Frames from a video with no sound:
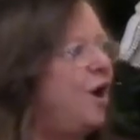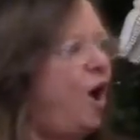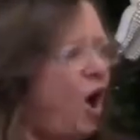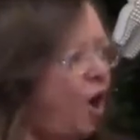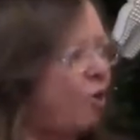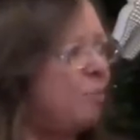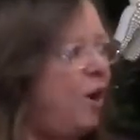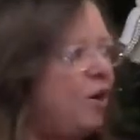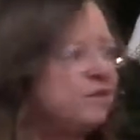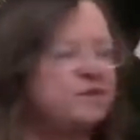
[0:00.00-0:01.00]
all
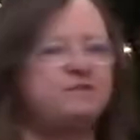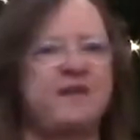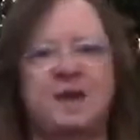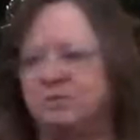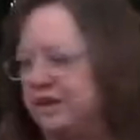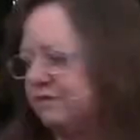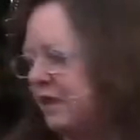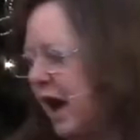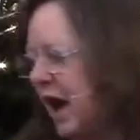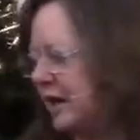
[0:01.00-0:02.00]
part of the family of
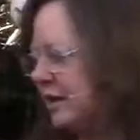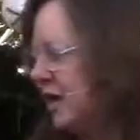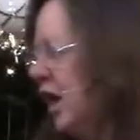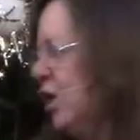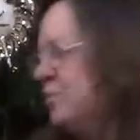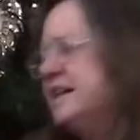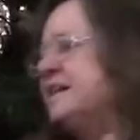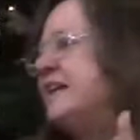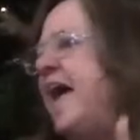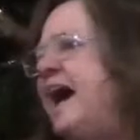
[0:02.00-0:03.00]
God
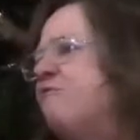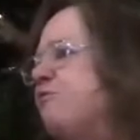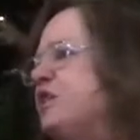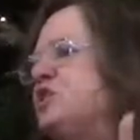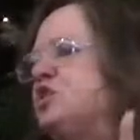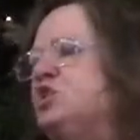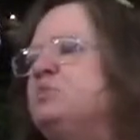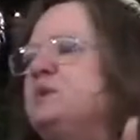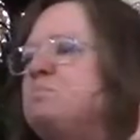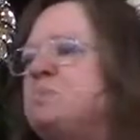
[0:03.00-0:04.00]
because every
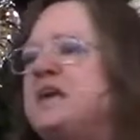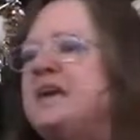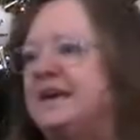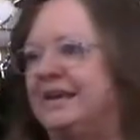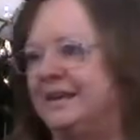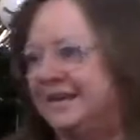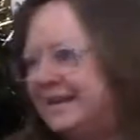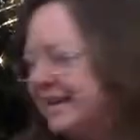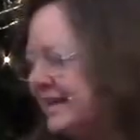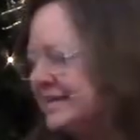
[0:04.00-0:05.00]
human being
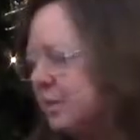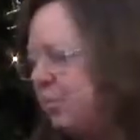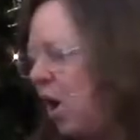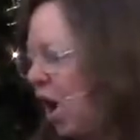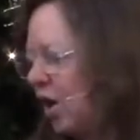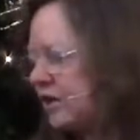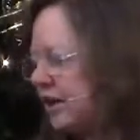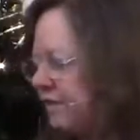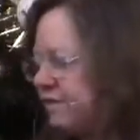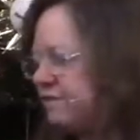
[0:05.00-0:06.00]
is a part
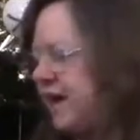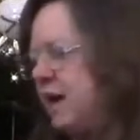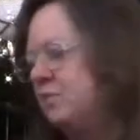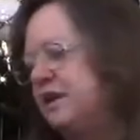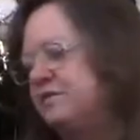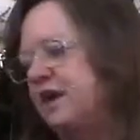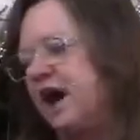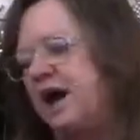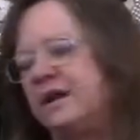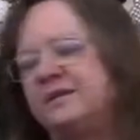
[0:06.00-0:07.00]
of the family of
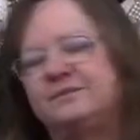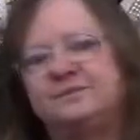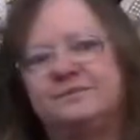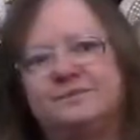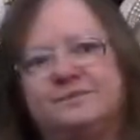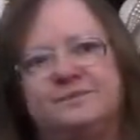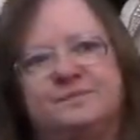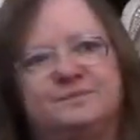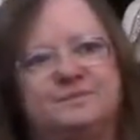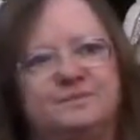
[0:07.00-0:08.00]
God.
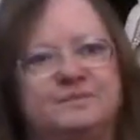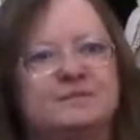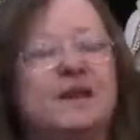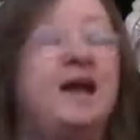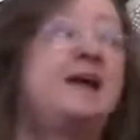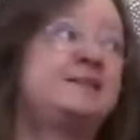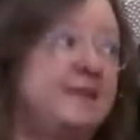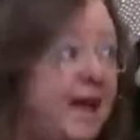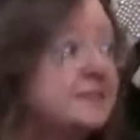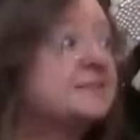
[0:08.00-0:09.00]
And
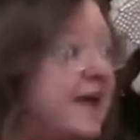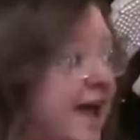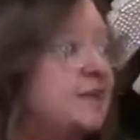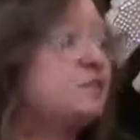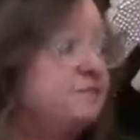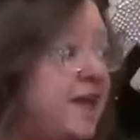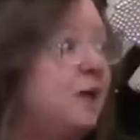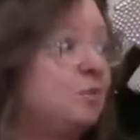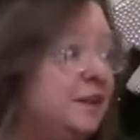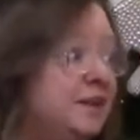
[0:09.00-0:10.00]
yes, as
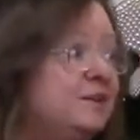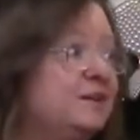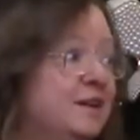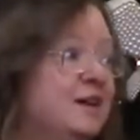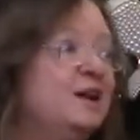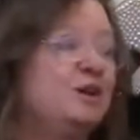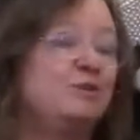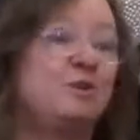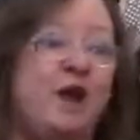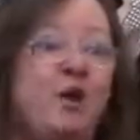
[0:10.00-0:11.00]
family,
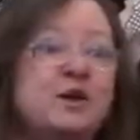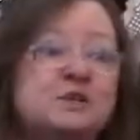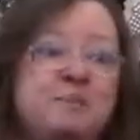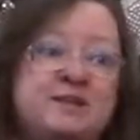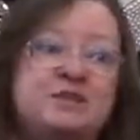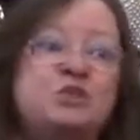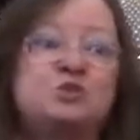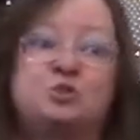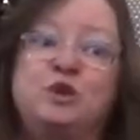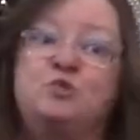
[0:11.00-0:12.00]
we are expected to
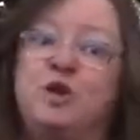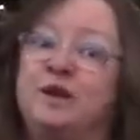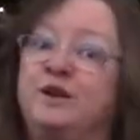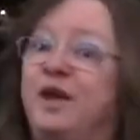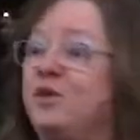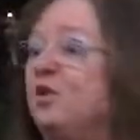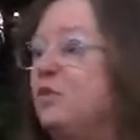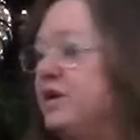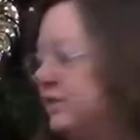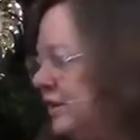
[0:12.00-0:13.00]
treat one another
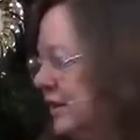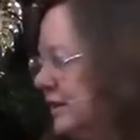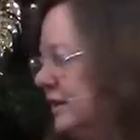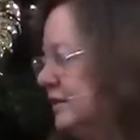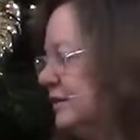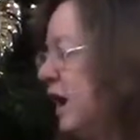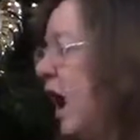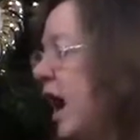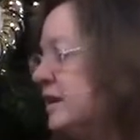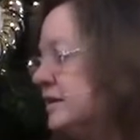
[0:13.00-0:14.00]
with
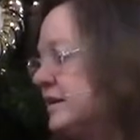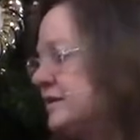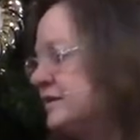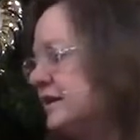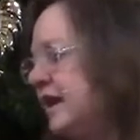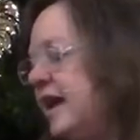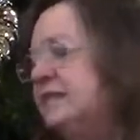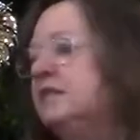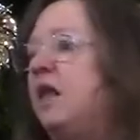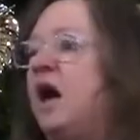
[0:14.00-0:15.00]
kindness
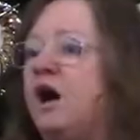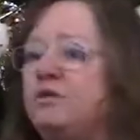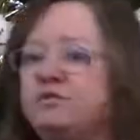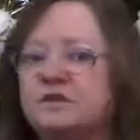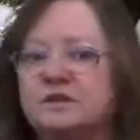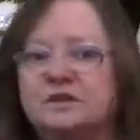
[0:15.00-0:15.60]
and love